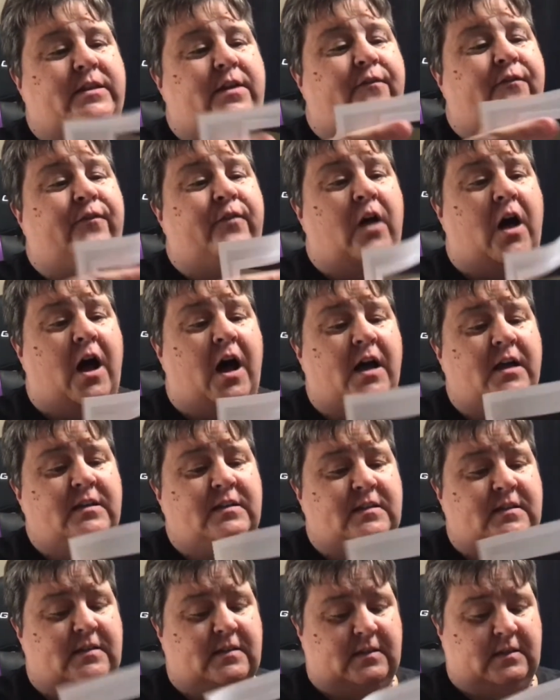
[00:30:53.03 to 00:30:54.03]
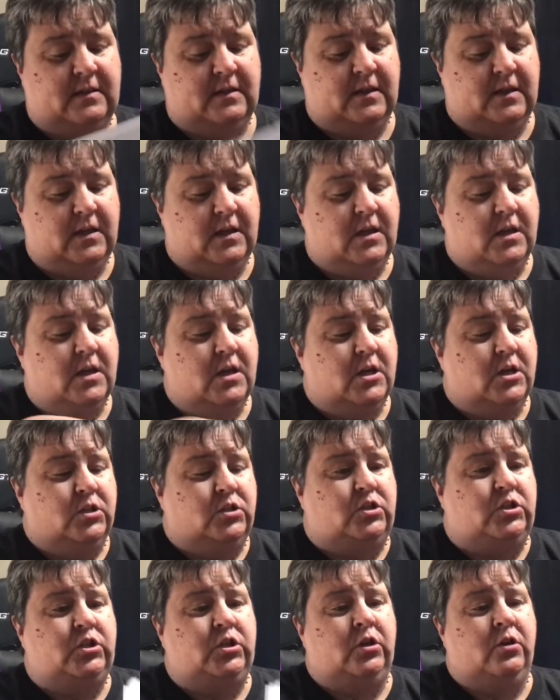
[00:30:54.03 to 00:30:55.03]
floss
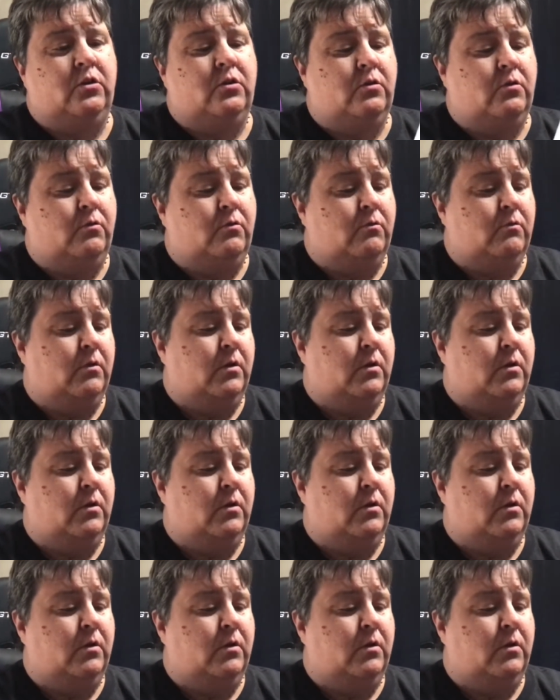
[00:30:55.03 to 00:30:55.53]
to